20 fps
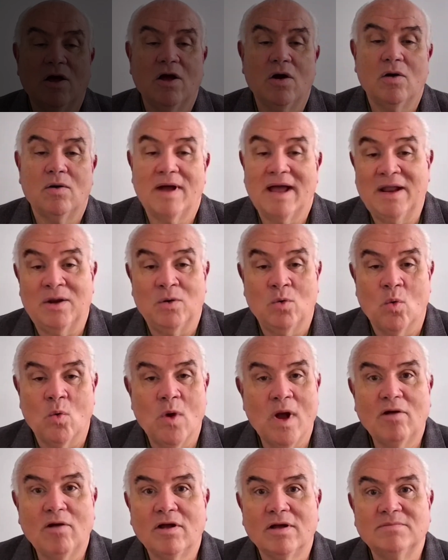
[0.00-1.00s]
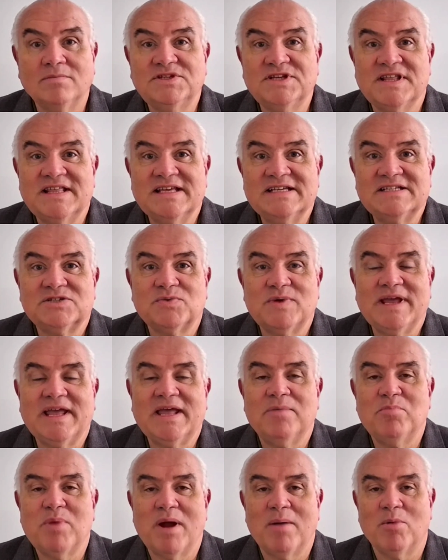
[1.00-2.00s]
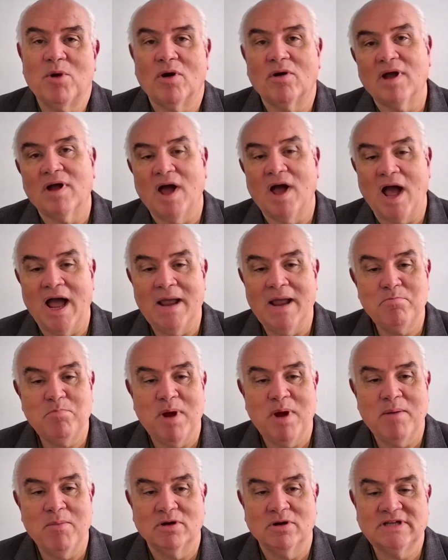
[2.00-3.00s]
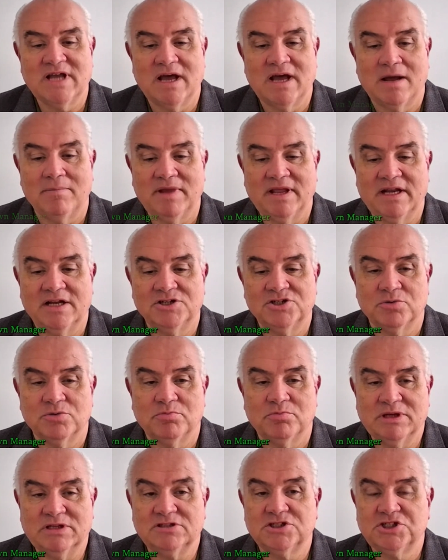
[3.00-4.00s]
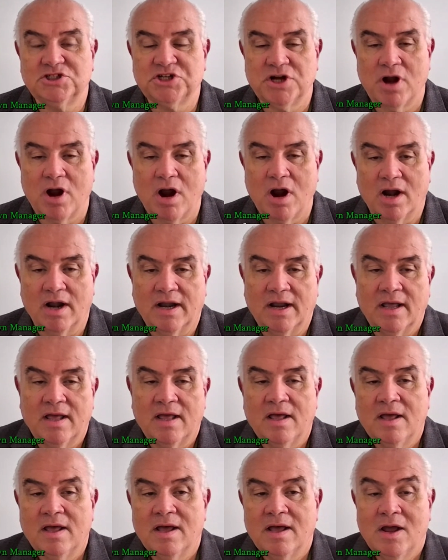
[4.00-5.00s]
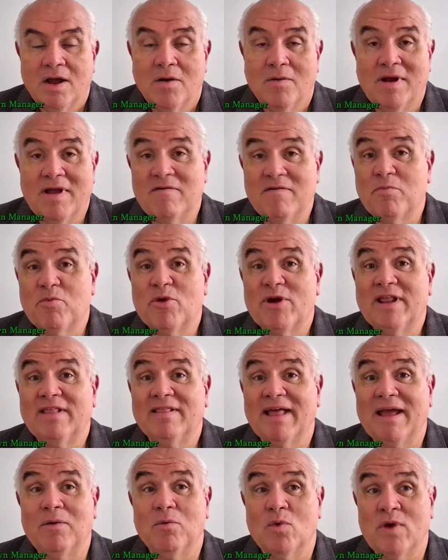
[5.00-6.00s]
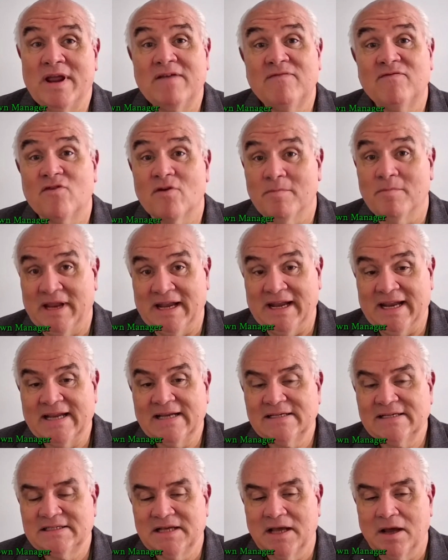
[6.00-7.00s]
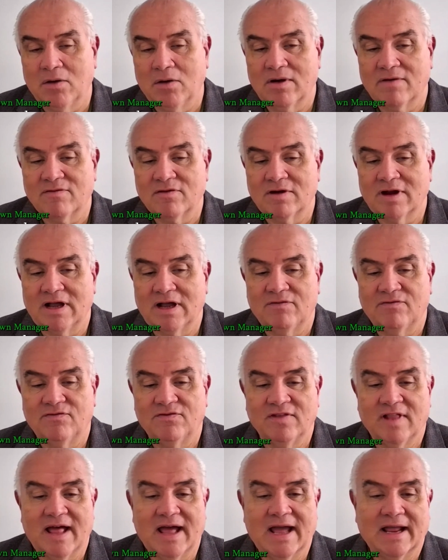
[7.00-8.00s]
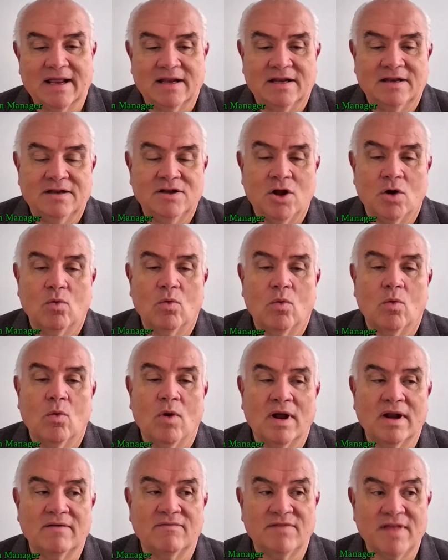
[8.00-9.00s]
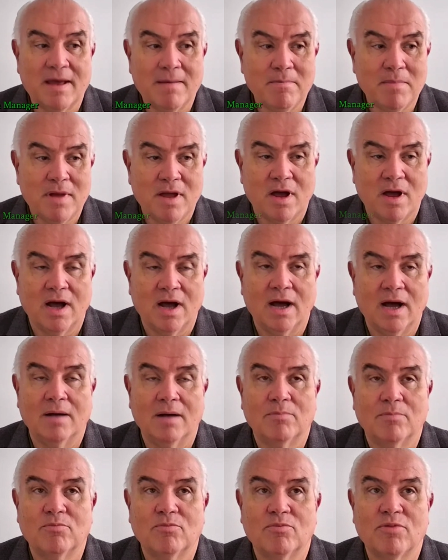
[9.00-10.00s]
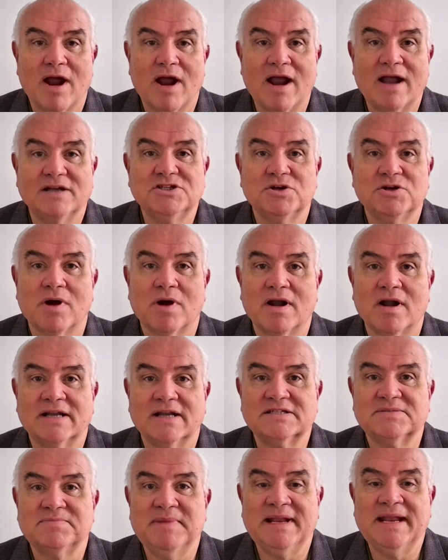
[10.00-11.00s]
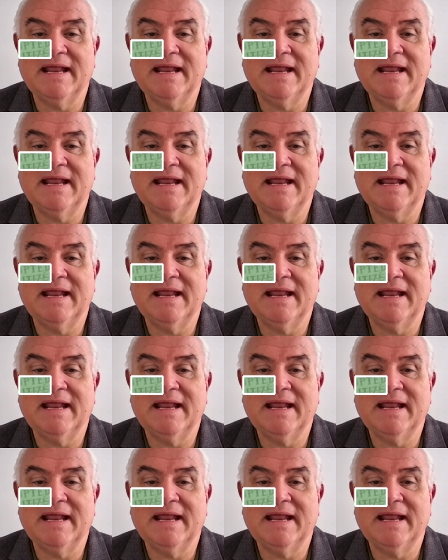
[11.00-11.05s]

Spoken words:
Hello and welcome to This Week in Pembroke. I'm Pembroke Town Manager Bill Chenard. We have a pretty light week for meetings. However, I'll flag and note one of them. Prior to our next